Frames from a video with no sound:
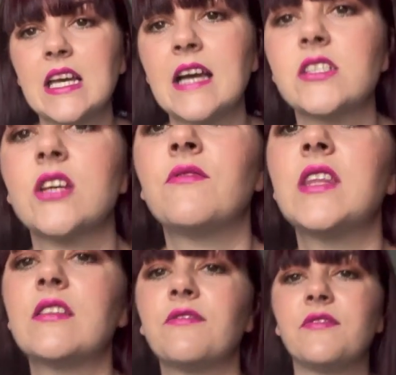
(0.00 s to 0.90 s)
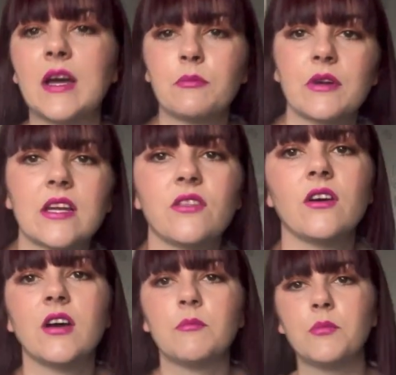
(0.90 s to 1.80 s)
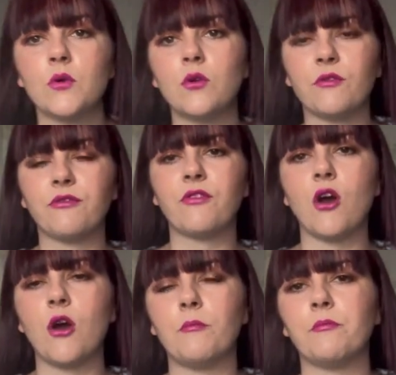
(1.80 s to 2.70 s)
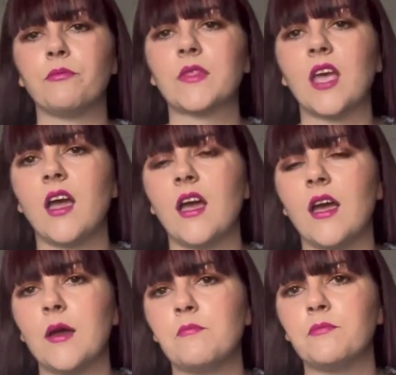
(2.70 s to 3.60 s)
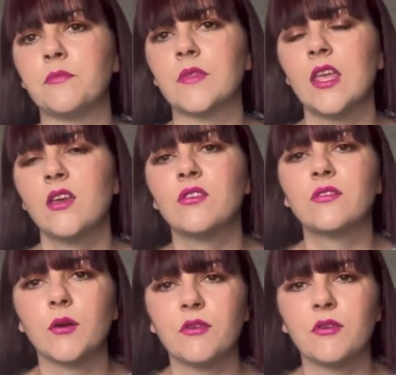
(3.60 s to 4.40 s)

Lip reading: out of this fabric that I bought from So